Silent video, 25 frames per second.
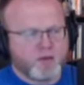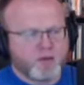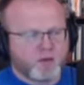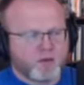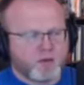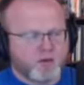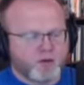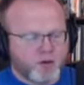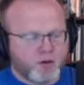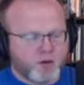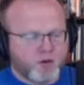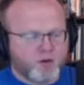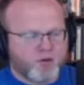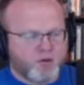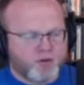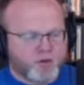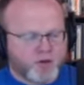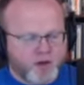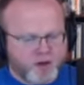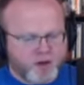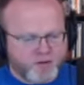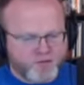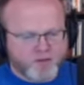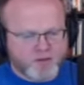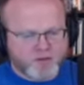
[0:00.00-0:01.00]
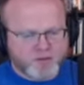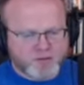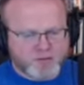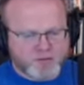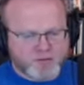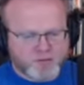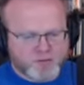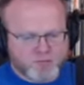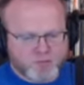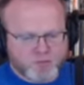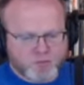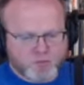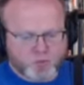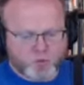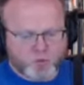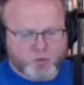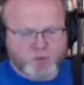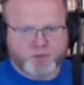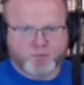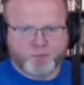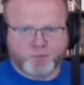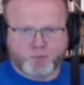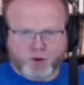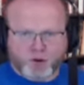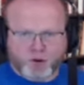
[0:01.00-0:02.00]
No, Theophilus
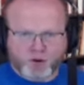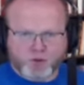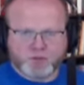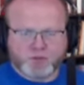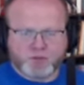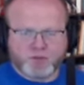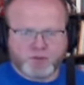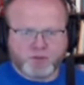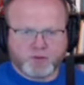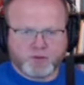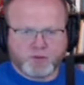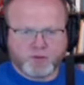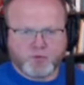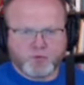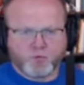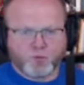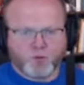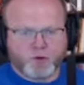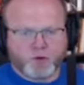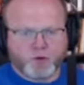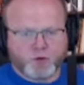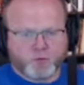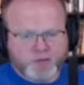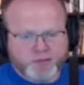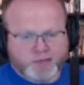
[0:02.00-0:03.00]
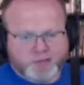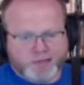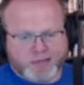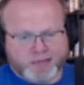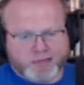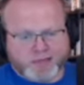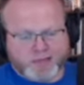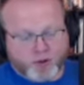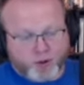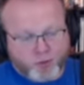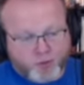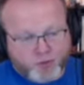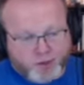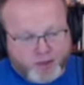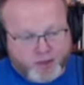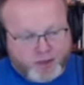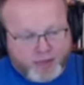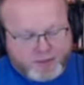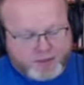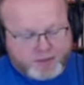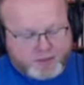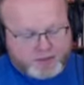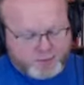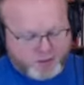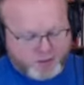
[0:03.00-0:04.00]
was a person, and one reason I know
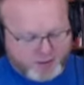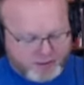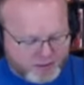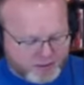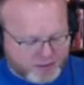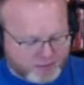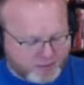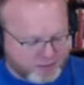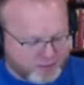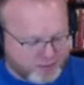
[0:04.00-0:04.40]
that is because